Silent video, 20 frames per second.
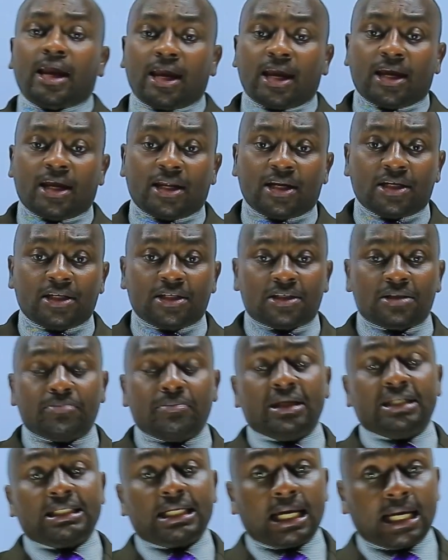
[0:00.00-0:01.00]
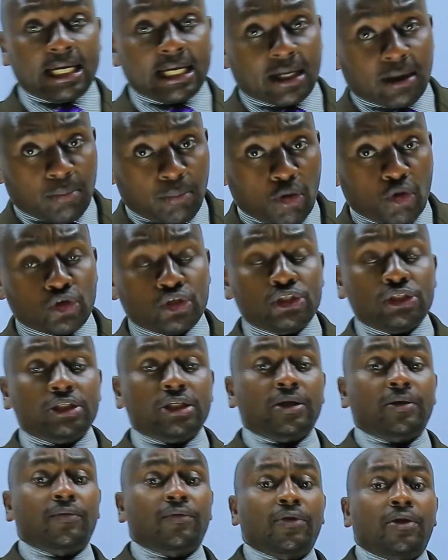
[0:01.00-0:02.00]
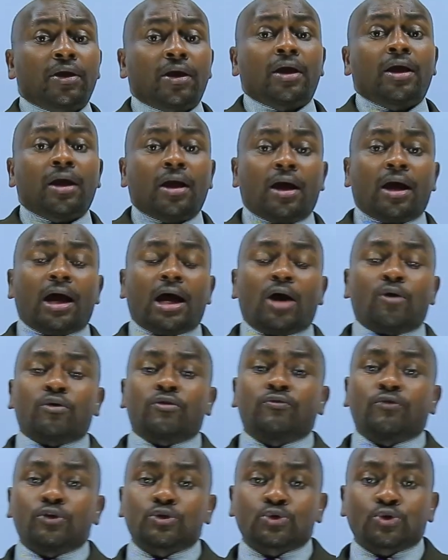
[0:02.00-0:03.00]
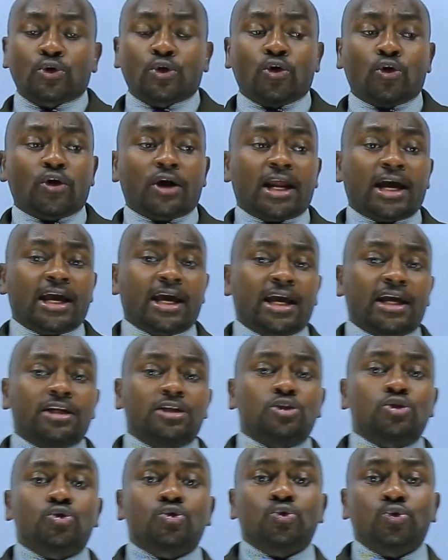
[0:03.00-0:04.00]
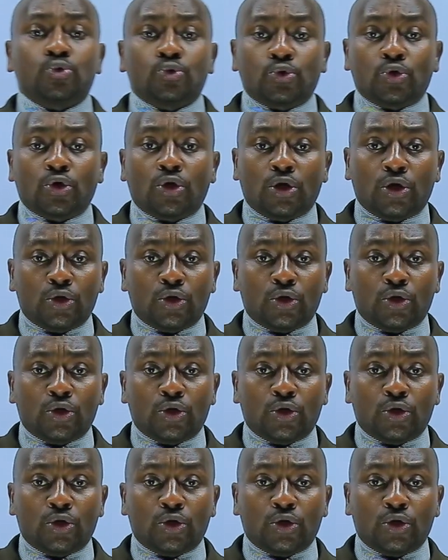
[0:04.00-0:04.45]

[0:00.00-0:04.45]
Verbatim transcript: and metallic bond. We've also gone ahead to